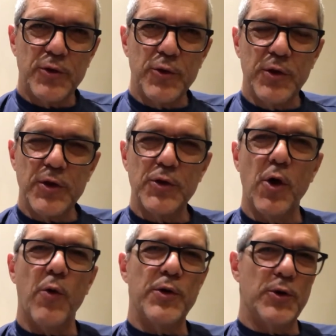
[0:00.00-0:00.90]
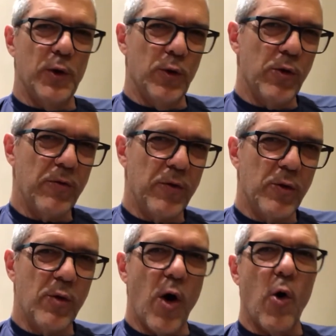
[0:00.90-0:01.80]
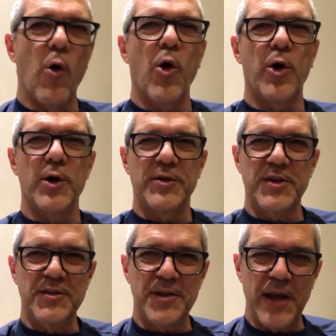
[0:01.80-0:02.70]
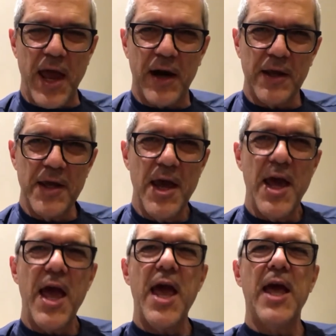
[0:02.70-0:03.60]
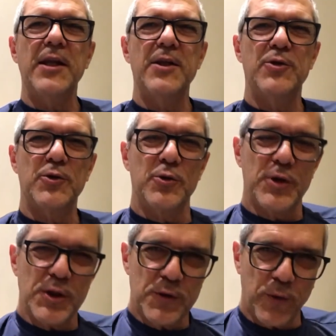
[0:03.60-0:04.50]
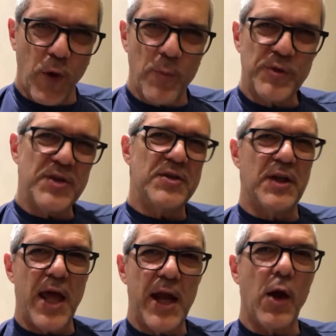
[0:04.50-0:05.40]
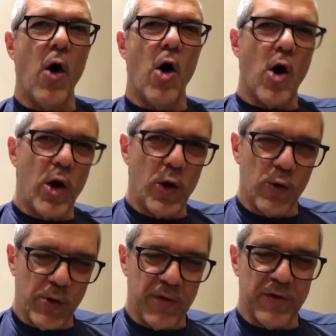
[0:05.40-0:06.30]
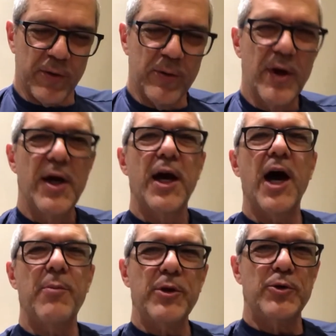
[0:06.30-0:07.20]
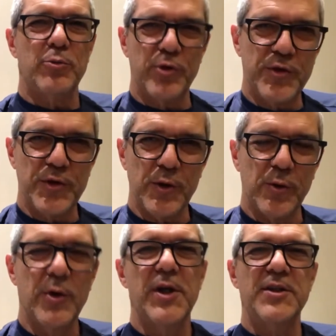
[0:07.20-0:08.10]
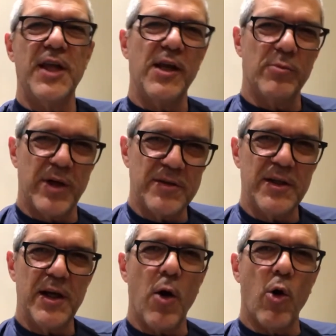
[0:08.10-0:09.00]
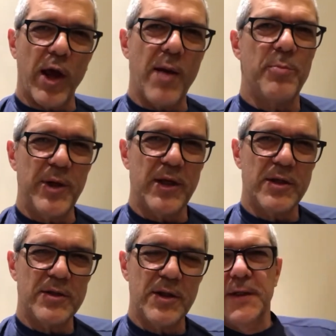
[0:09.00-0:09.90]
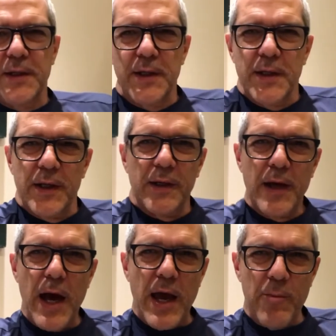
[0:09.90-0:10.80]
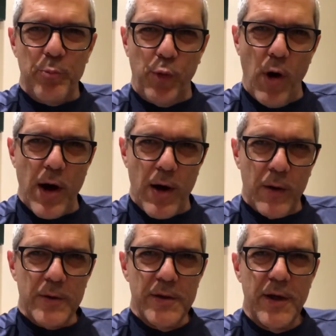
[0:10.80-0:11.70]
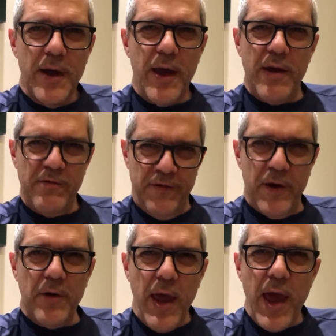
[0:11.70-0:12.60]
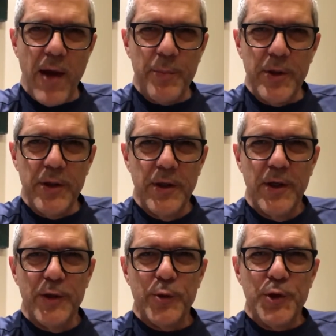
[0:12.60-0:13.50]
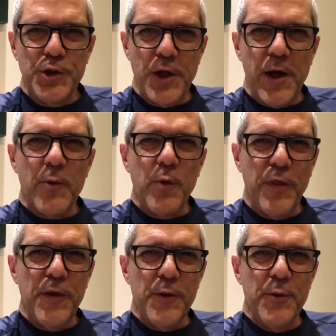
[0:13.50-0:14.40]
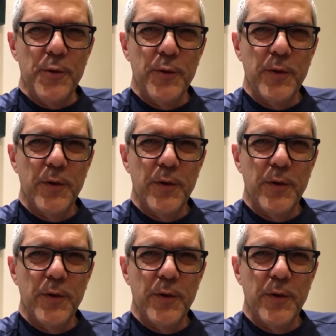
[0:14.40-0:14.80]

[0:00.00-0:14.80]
students going to Louisville or Cincinnati, and students from Cincinnati or Louisville coming to Brazil, staying in Brasília or Campinas. I am proud and very happy to share with you